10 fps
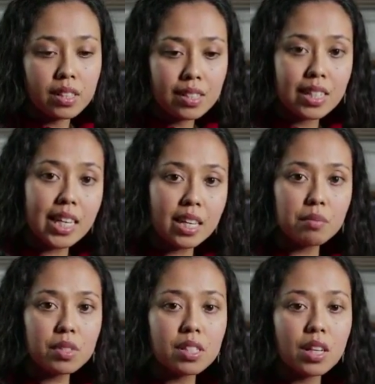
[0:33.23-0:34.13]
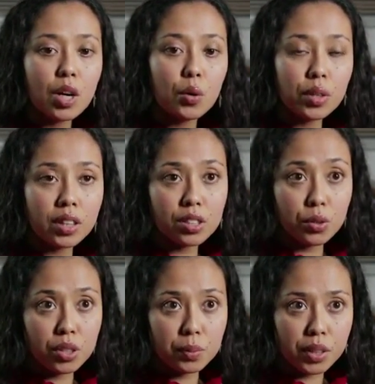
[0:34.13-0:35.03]
schemes with the
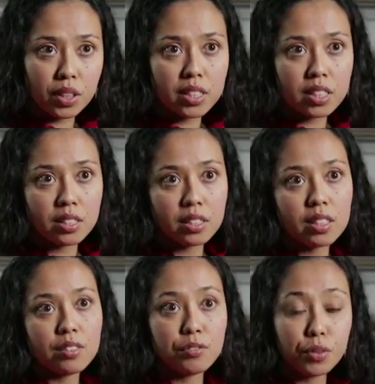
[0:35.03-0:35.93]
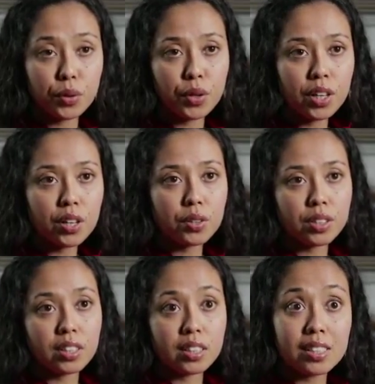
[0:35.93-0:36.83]
social protection floor,
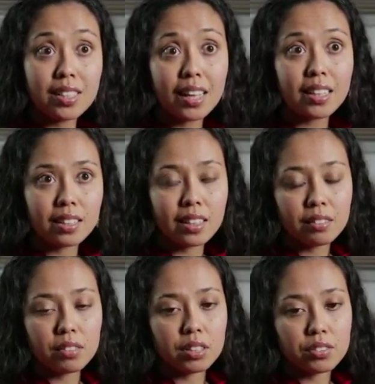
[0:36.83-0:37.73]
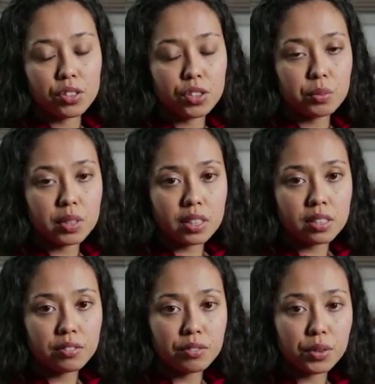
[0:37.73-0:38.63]
or the desired level of social protection